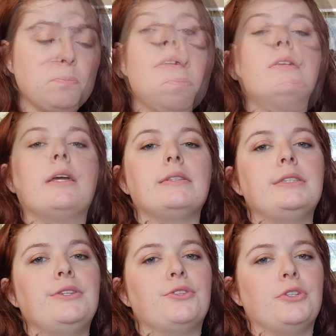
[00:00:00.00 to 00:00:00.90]
In
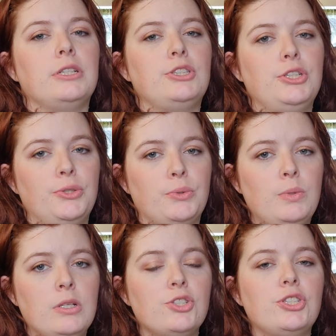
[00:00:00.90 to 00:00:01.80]

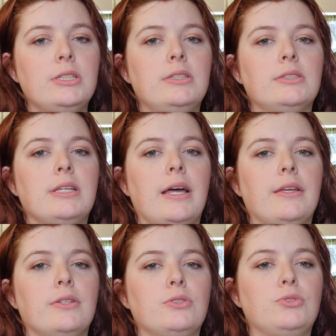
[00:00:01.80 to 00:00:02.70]
1932, she
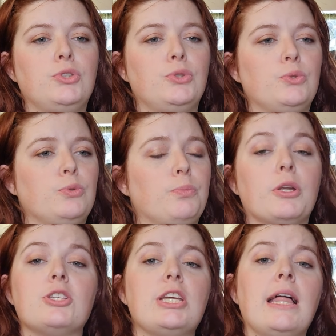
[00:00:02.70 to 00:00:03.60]
decided to
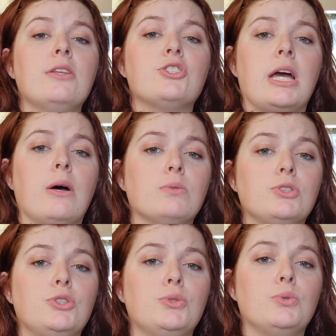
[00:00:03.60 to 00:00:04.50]
put a challenge out
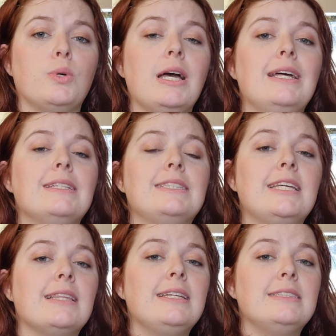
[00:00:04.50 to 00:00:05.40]
to
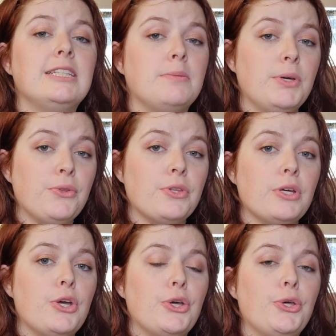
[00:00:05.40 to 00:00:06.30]
Tilly Tinmouth,
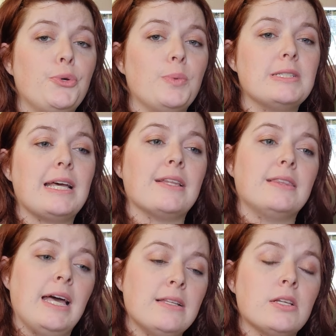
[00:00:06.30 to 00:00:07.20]
who was
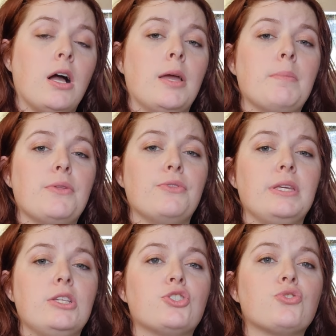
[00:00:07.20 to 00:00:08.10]
at that time
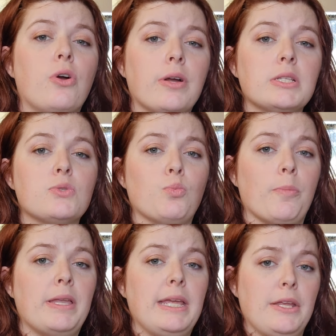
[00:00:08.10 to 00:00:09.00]
the strongest
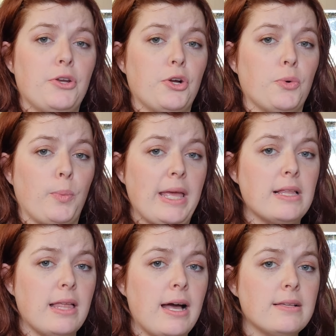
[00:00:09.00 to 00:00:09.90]
woman in her
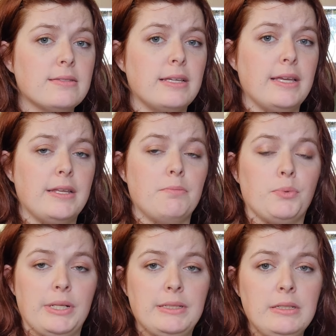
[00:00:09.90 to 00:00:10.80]
weight class in
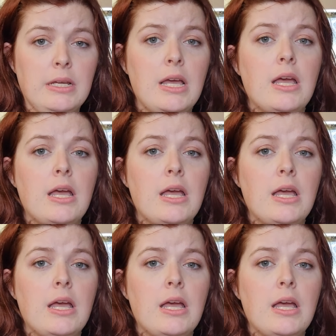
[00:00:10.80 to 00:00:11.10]
Britain.